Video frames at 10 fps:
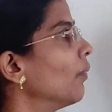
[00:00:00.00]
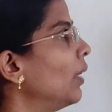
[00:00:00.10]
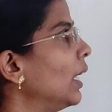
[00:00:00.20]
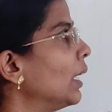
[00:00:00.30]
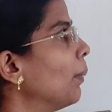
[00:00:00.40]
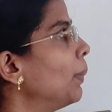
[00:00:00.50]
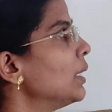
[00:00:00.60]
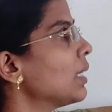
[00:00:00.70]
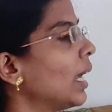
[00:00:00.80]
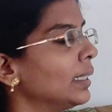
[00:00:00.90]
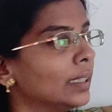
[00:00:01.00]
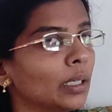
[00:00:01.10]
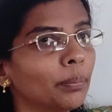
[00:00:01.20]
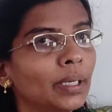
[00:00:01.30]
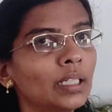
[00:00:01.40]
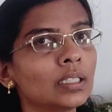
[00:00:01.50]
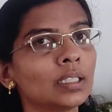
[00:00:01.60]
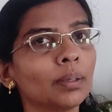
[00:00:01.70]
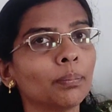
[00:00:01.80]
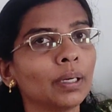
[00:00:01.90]
variables and
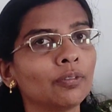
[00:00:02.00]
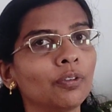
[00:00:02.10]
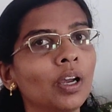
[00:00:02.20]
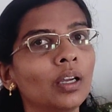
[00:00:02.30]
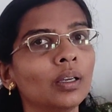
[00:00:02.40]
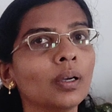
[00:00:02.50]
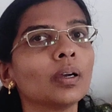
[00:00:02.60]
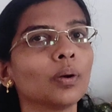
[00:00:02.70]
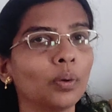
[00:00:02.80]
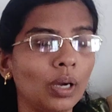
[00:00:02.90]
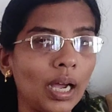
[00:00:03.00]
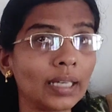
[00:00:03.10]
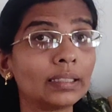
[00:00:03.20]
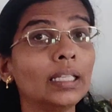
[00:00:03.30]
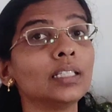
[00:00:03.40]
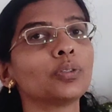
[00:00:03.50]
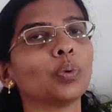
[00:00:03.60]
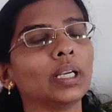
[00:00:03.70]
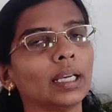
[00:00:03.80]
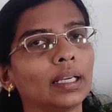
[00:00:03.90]
terminals, but for at least
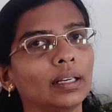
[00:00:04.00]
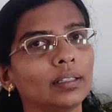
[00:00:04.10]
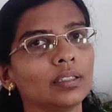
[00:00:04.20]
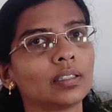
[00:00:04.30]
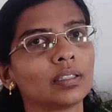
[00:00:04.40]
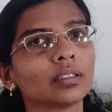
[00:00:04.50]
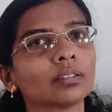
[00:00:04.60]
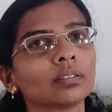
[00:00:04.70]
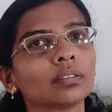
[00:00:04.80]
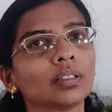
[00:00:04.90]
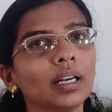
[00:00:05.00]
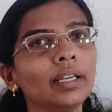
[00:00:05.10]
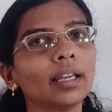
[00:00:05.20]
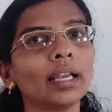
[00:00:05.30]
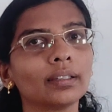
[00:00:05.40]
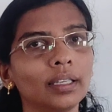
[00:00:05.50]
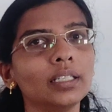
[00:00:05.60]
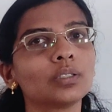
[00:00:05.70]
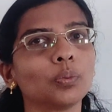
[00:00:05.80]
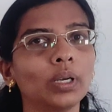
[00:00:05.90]
one occurrence. Right? At
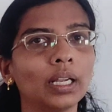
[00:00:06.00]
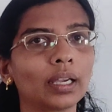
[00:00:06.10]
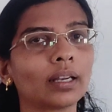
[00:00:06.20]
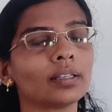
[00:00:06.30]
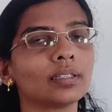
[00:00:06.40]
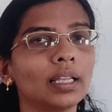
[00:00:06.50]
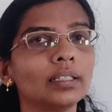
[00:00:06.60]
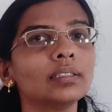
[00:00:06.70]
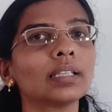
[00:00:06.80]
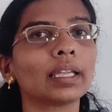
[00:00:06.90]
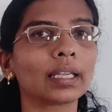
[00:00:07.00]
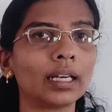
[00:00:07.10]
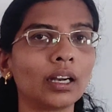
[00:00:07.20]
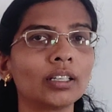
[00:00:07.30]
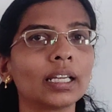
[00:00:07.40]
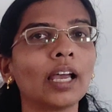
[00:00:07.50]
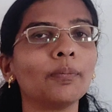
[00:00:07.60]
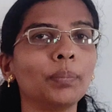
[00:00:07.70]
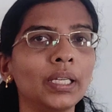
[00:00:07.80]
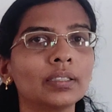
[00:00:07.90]
least one occurrence. That is, I cannot
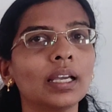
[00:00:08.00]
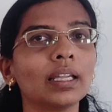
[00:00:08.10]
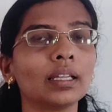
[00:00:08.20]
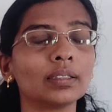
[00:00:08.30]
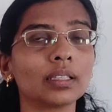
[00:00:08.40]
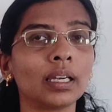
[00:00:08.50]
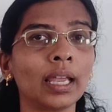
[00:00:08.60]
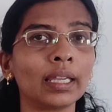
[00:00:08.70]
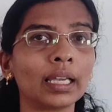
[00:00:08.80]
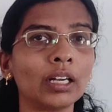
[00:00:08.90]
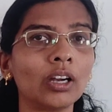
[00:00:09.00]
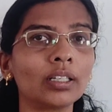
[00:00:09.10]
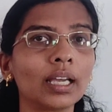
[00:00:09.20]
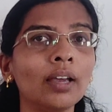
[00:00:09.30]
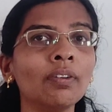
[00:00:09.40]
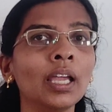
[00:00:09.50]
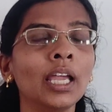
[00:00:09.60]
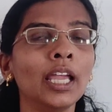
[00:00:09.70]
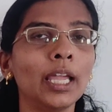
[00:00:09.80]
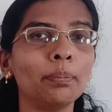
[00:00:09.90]
have I cannot have
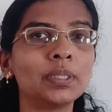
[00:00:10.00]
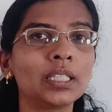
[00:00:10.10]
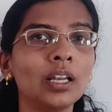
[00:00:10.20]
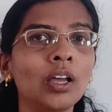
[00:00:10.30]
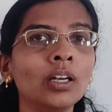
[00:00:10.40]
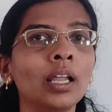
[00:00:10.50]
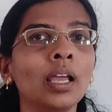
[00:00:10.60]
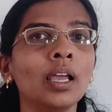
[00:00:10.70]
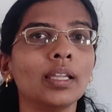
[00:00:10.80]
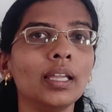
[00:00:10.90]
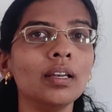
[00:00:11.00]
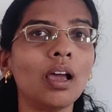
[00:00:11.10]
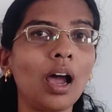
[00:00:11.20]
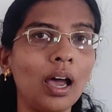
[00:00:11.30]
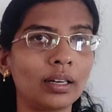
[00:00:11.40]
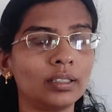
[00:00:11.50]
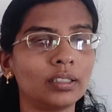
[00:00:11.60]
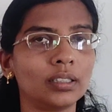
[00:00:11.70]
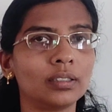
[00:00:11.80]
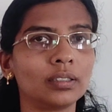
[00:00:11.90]
epsilon in
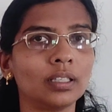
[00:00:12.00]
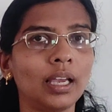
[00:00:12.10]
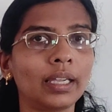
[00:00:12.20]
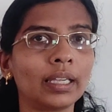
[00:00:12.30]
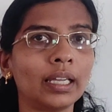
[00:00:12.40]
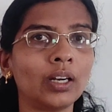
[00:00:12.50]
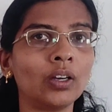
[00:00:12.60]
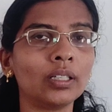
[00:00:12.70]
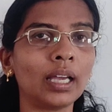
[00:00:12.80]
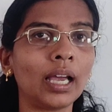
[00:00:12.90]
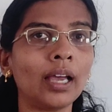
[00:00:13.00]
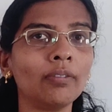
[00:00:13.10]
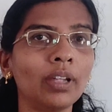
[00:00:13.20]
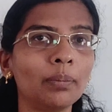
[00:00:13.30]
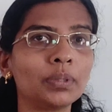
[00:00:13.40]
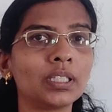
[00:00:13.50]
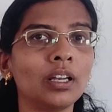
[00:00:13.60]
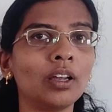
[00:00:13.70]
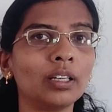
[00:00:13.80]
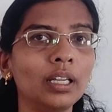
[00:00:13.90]
RHS. I cannot have
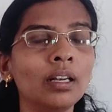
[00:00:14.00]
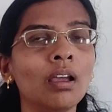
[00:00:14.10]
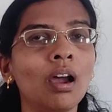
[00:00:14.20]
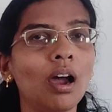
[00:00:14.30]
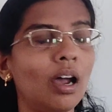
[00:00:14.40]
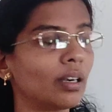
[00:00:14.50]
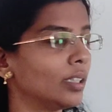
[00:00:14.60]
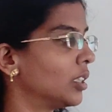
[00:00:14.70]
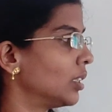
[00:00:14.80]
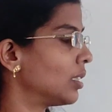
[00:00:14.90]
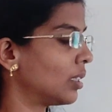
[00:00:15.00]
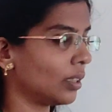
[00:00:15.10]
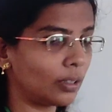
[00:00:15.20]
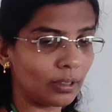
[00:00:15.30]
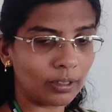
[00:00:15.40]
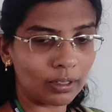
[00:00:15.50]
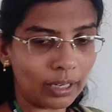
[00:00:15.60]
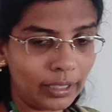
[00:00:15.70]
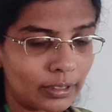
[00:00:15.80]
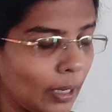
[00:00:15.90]
epsilon in RHS.
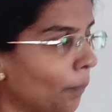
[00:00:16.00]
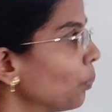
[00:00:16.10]
Right?